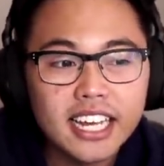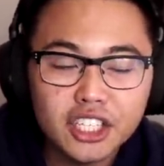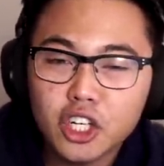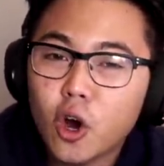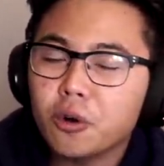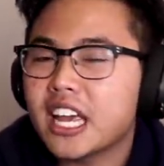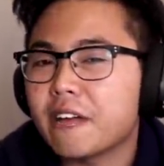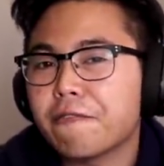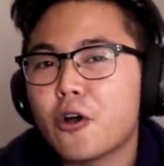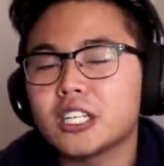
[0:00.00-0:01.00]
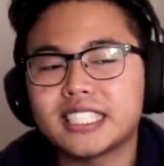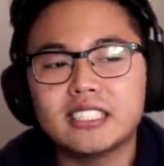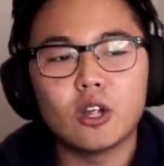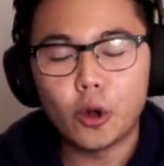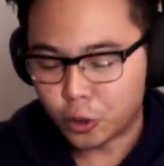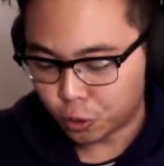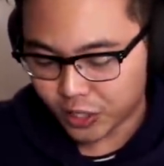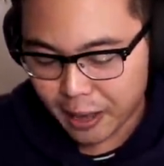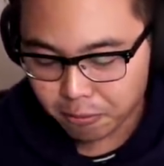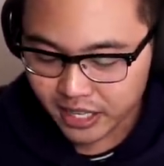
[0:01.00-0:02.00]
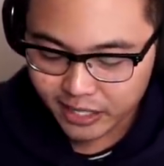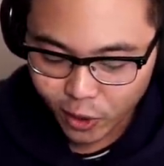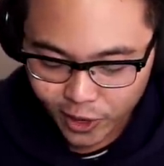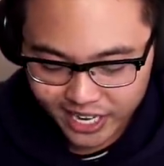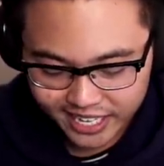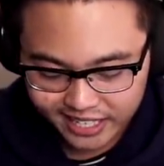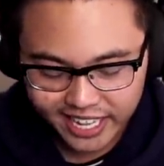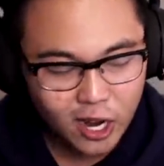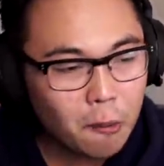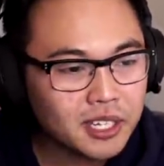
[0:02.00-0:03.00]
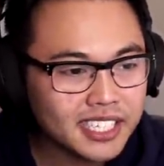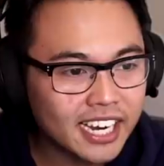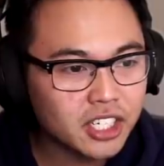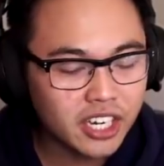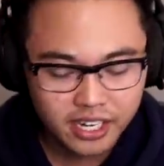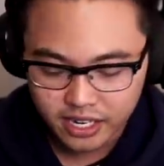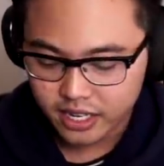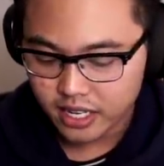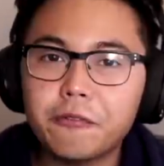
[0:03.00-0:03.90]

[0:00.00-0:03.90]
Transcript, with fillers: Is your goal to get first in local? Let me know in the comment section.